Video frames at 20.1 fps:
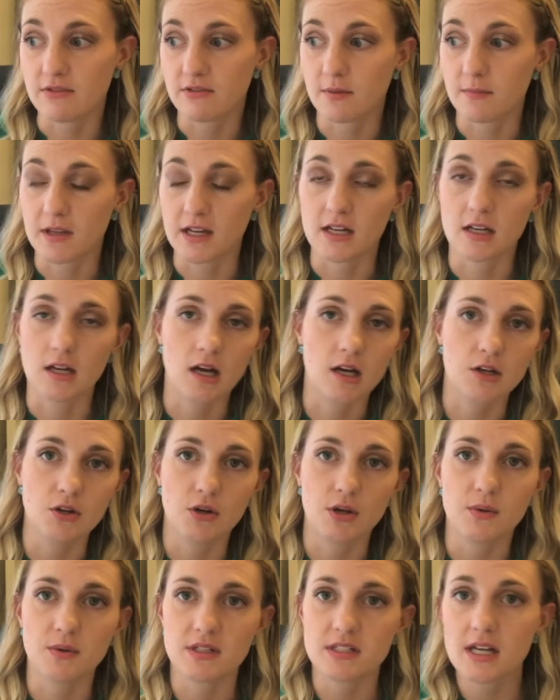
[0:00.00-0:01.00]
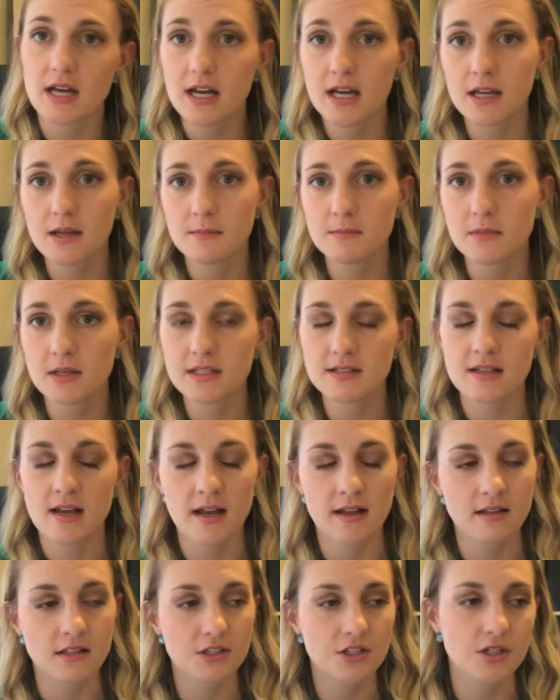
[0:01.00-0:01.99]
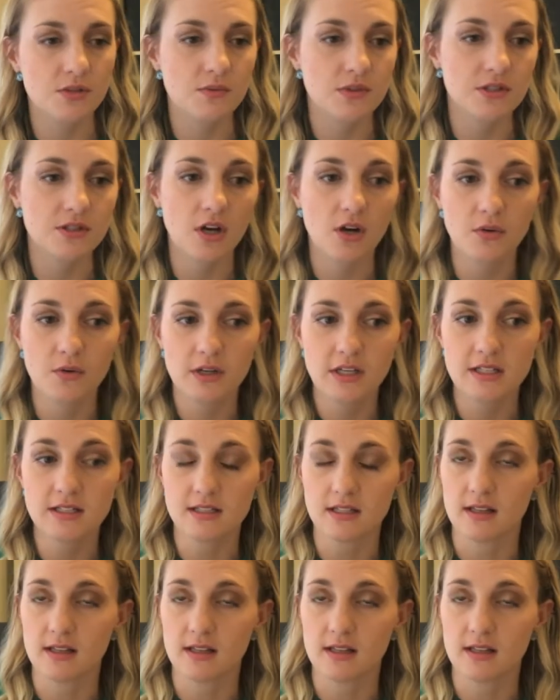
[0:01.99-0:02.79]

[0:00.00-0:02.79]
from not knowing what time exactly she was going,